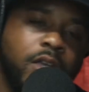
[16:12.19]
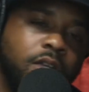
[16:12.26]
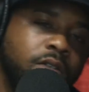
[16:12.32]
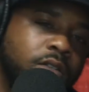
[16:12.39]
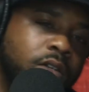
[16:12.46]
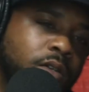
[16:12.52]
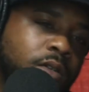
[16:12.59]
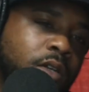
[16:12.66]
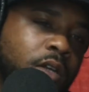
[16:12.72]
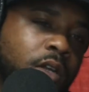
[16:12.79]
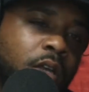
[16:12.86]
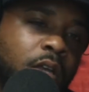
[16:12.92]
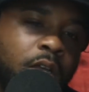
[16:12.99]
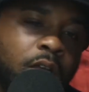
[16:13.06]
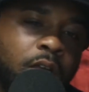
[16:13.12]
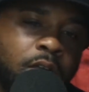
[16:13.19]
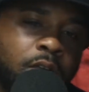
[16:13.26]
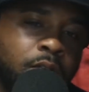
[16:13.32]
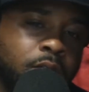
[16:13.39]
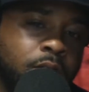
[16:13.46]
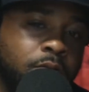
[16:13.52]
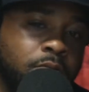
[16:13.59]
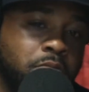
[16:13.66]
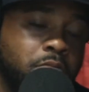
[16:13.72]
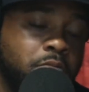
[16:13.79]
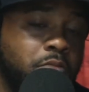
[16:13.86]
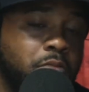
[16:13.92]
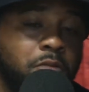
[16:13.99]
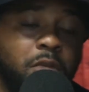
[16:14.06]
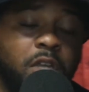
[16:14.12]
You know,
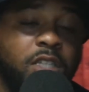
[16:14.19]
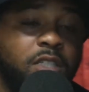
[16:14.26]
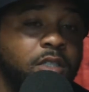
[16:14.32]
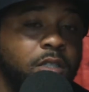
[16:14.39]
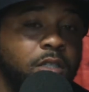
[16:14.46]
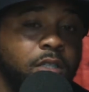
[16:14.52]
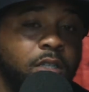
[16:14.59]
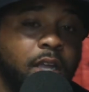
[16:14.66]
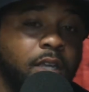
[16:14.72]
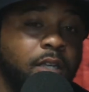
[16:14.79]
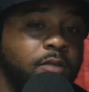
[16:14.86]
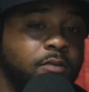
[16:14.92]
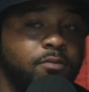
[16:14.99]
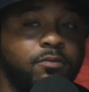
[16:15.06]
it's eh, like